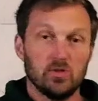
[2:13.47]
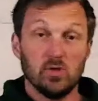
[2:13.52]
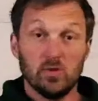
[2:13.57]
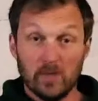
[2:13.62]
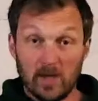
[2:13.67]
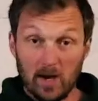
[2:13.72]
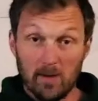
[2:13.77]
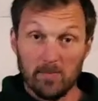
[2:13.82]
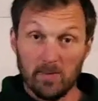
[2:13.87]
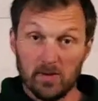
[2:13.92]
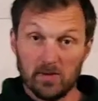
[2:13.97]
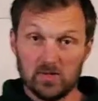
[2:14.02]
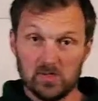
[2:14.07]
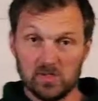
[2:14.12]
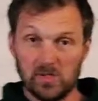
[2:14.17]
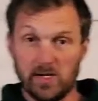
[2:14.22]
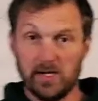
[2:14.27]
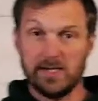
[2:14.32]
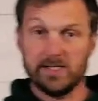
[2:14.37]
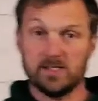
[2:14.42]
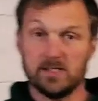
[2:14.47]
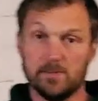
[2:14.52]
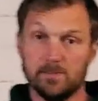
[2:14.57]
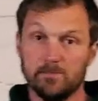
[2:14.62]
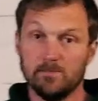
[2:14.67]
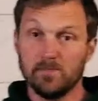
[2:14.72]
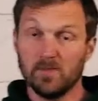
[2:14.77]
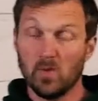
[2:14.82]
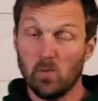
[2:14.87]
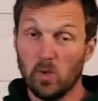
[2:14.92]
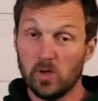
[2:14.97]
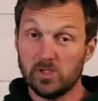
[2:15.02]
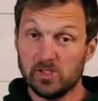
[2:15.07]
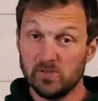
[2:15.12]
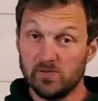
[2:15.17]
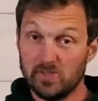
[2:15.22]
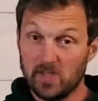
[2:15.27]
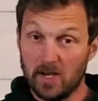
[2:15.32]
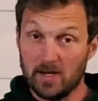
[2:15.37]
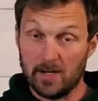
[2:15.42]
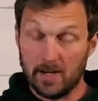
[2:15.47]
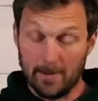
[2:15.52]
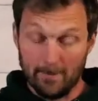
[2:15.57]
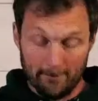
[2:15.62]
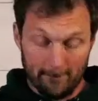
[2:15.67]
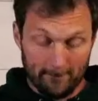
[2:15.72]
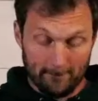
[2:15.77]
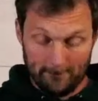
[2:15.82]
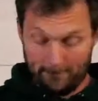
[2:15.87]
Do that on both sides. Once you've done that,